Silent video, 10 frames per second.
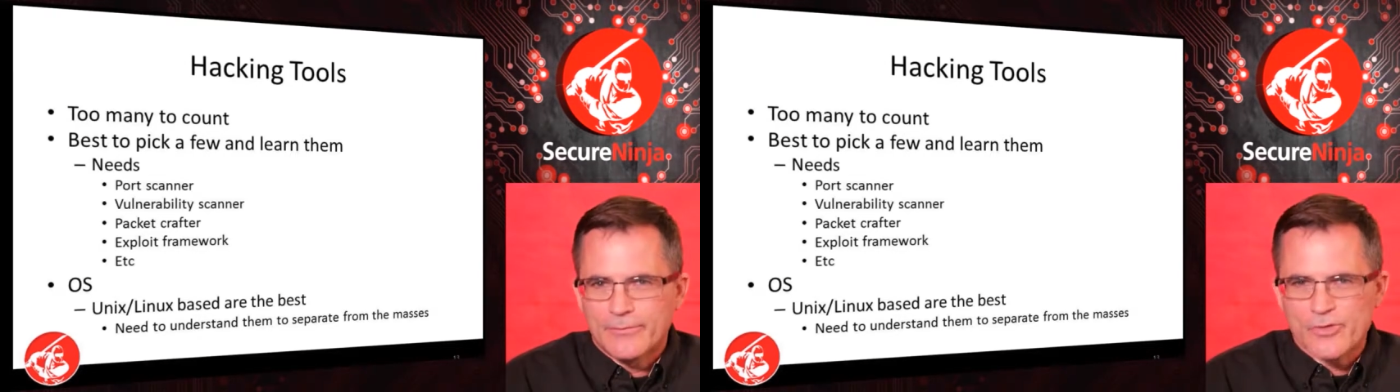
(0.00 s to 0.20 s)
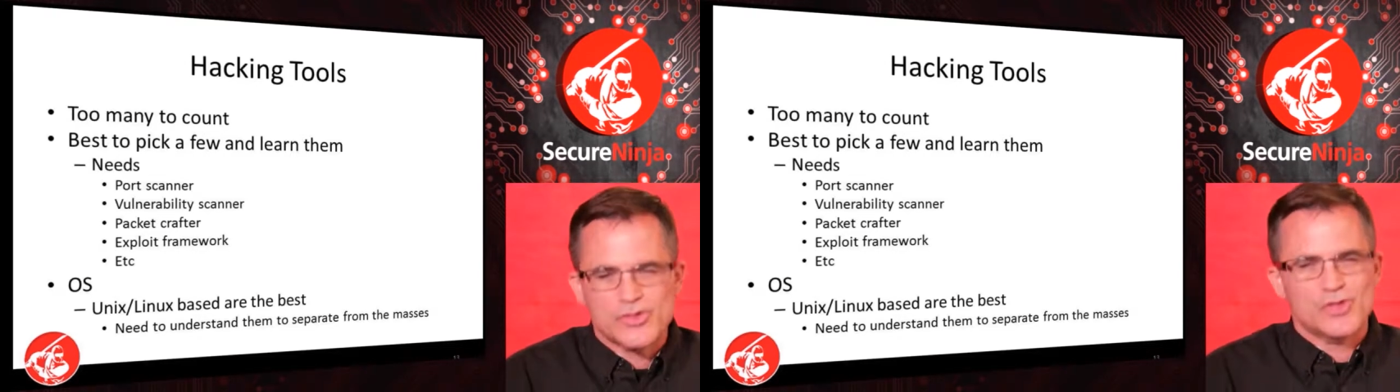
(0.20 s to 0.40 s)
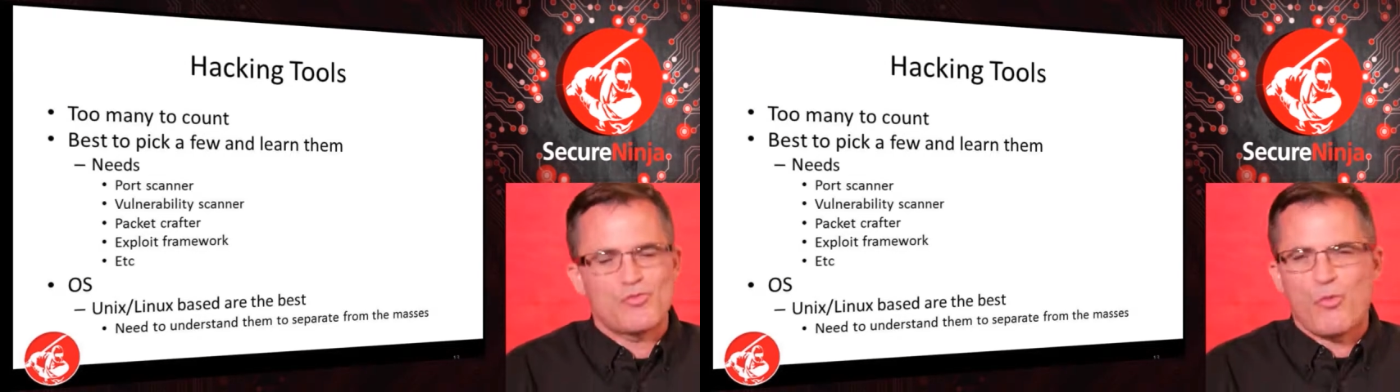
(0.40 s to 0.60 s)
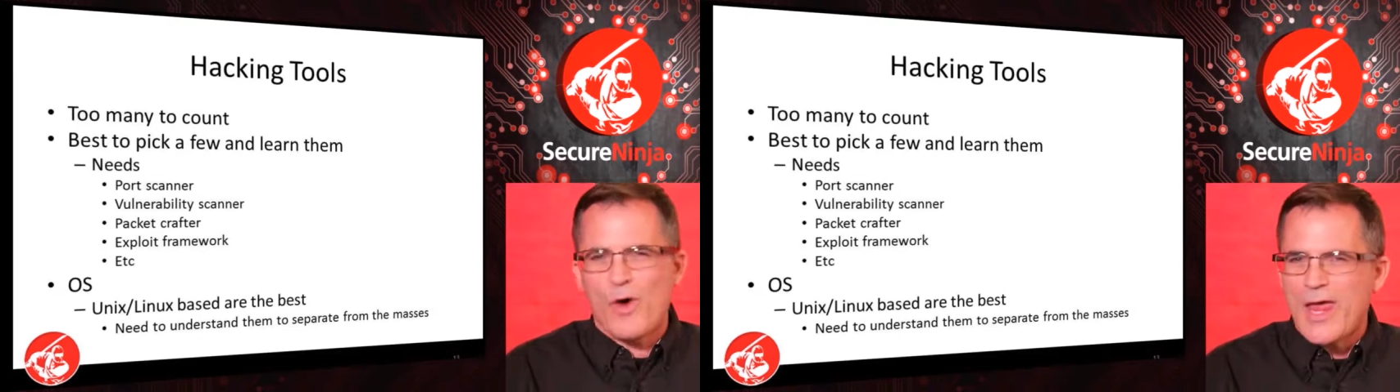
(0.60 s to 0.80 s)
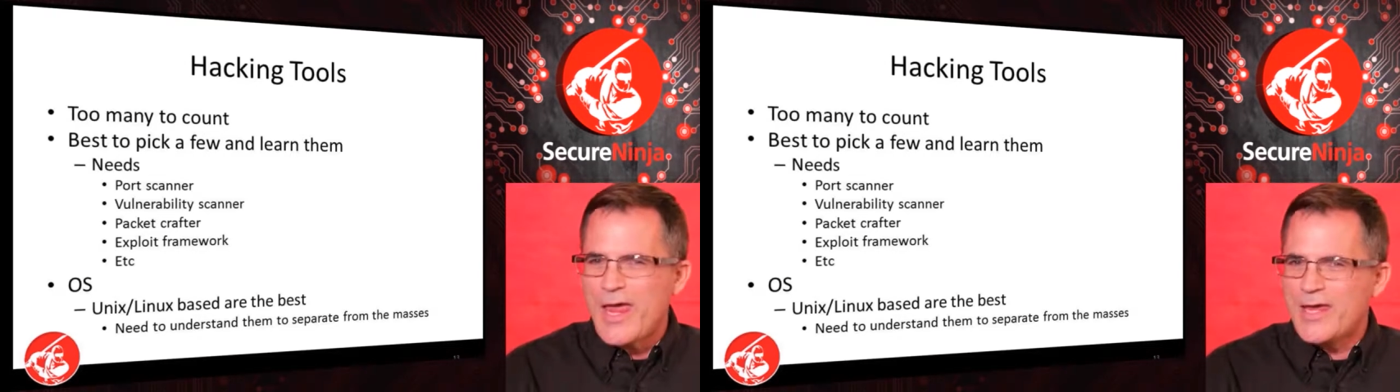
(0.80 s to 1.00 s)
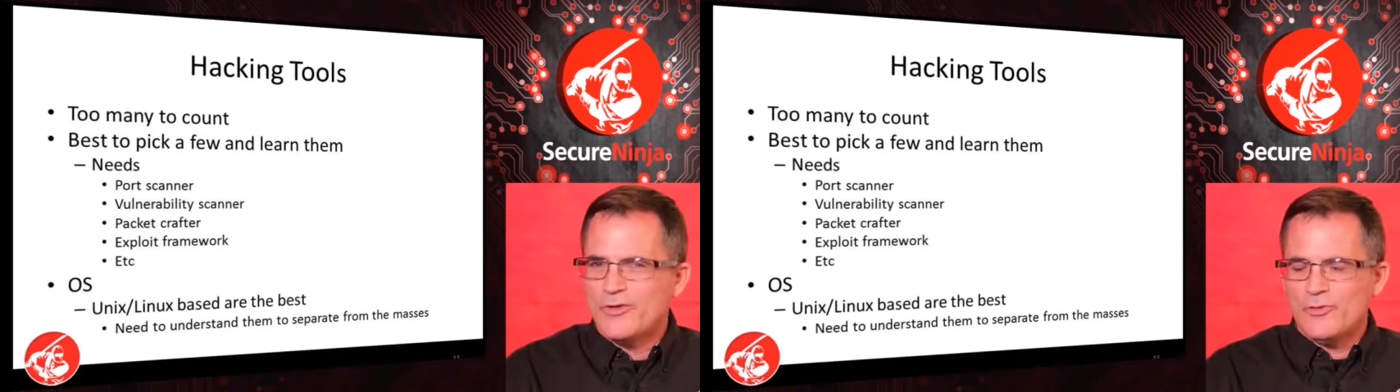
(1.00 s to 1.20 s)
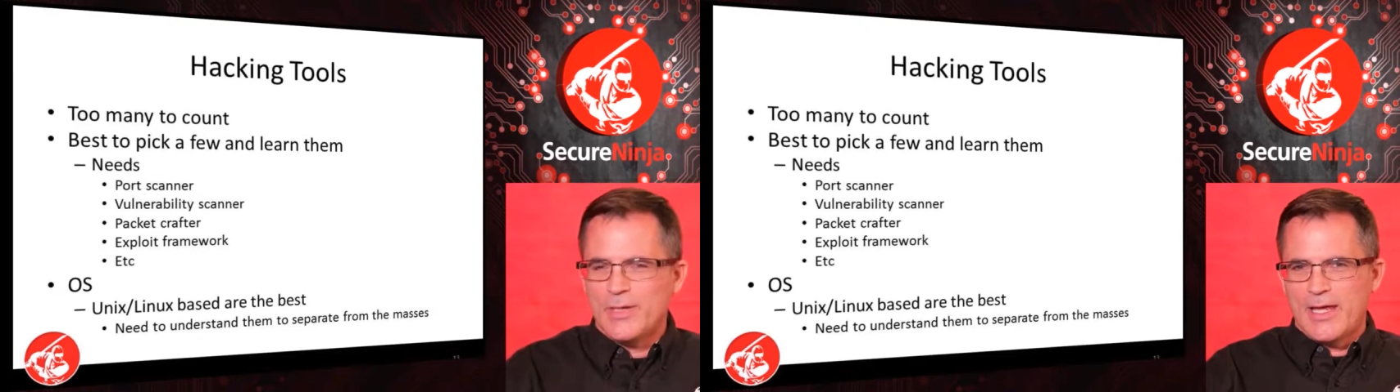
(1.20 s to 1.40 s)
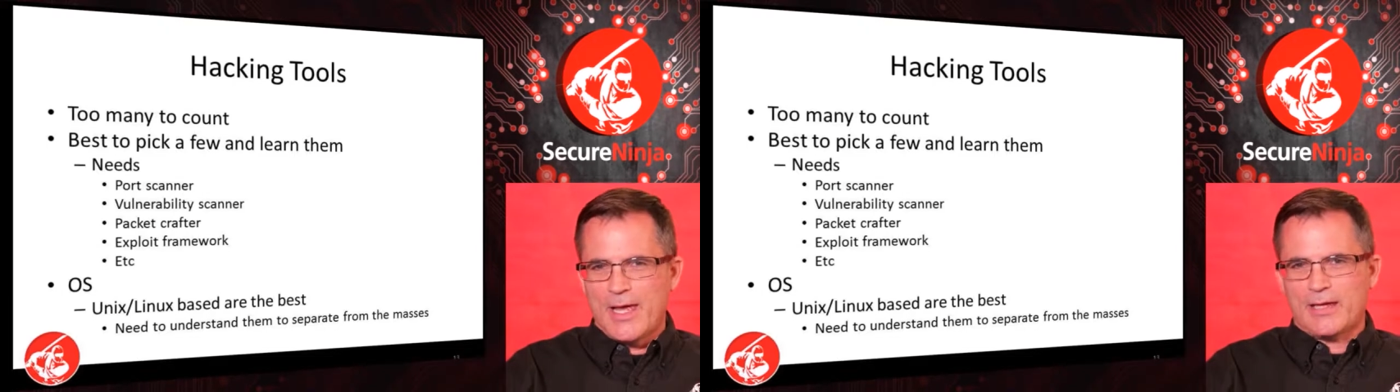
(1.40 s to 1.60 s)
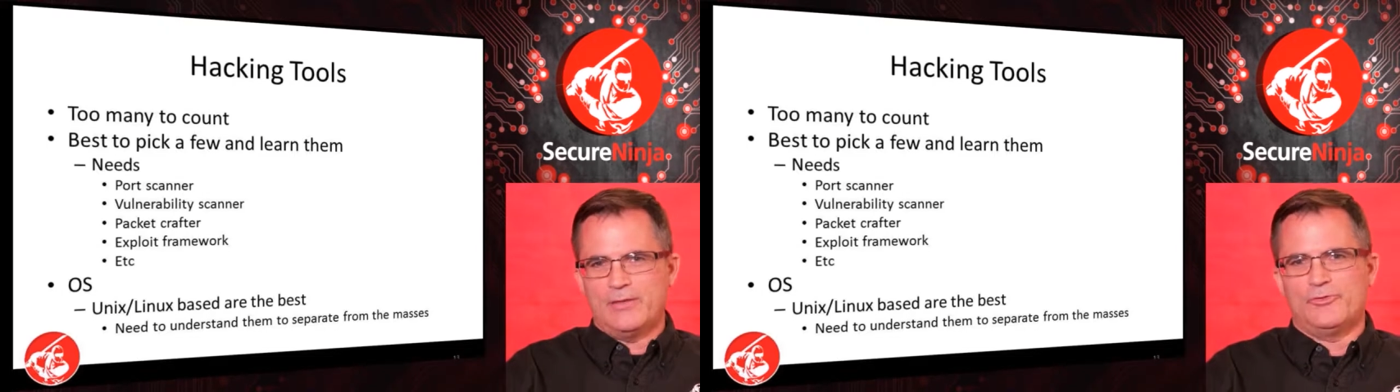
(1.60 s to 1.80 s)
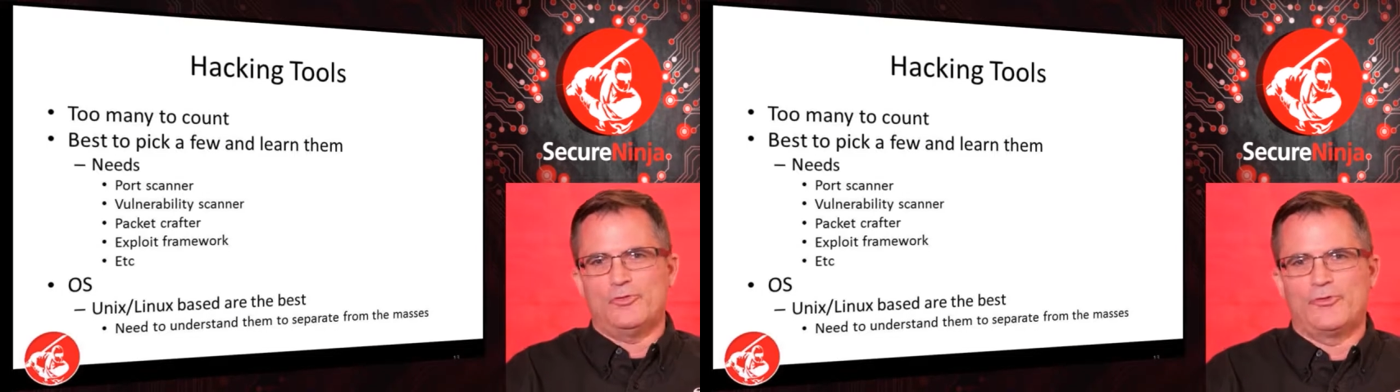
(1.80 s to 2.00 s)
There's just way too many
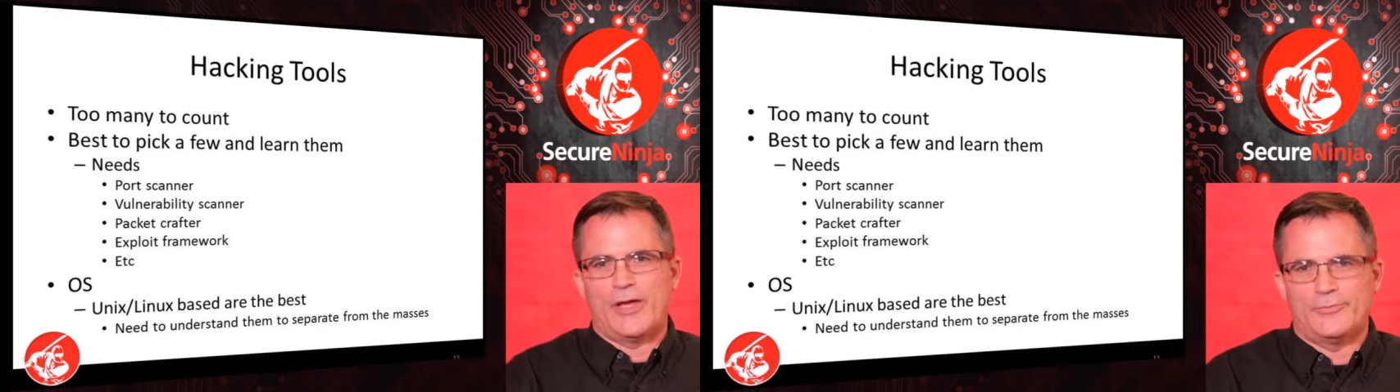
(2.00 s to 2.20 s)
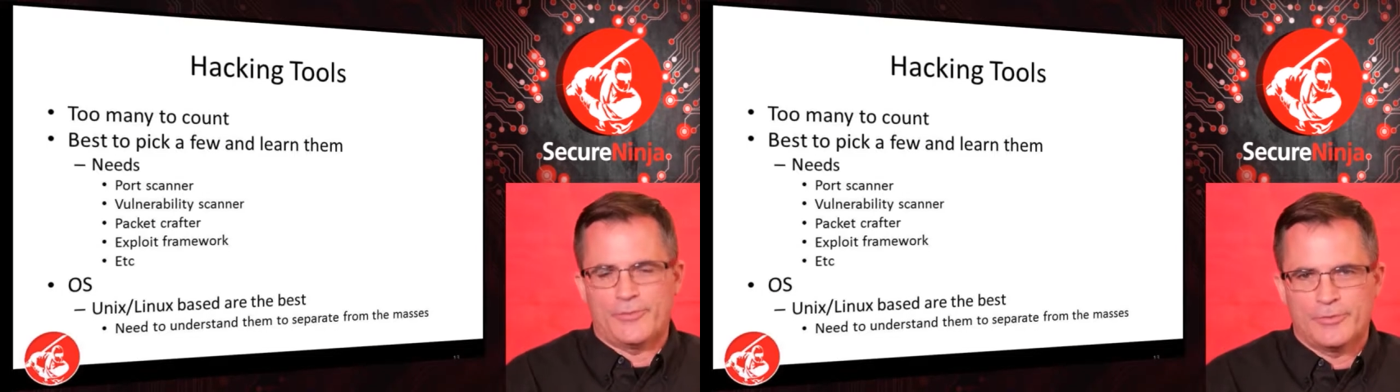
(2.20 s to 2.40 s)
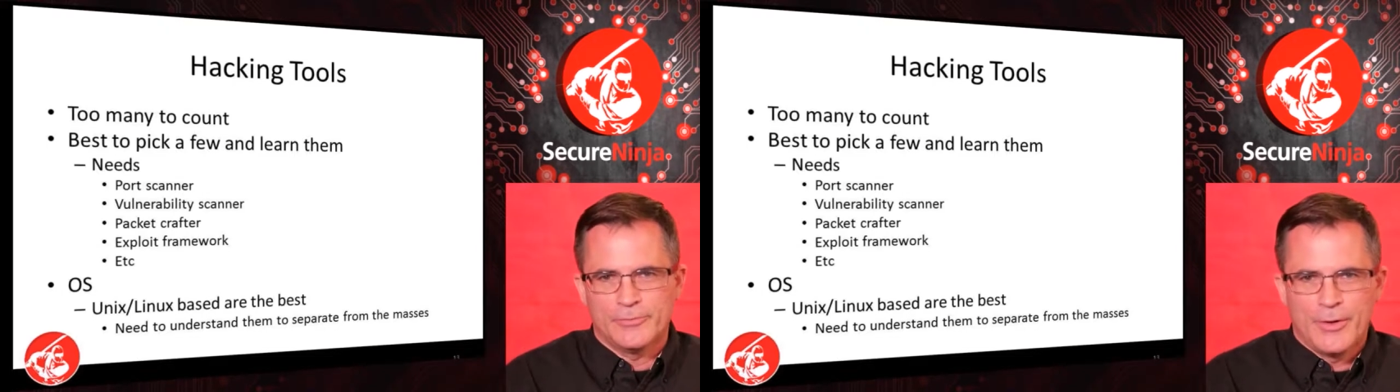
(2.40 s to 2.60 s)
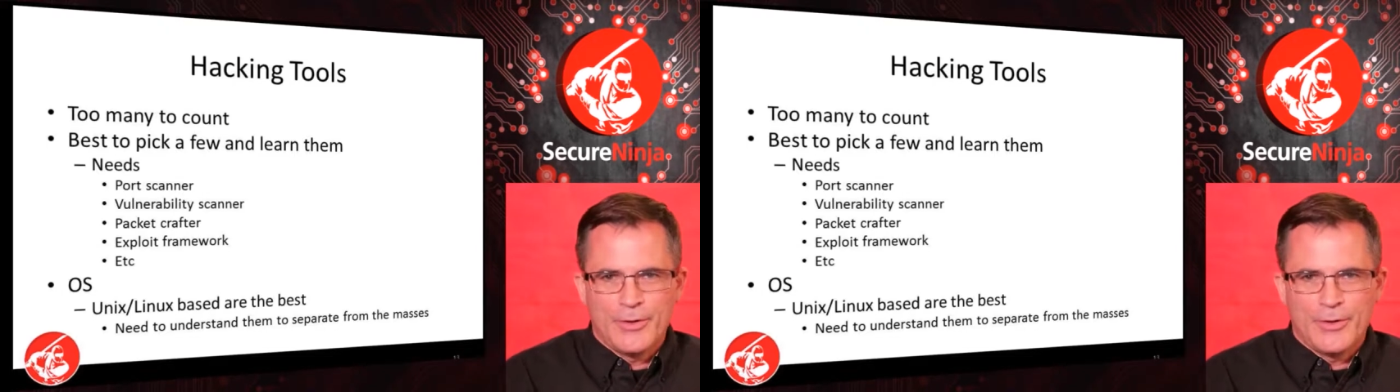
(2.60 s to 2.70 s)
hacking tools out there.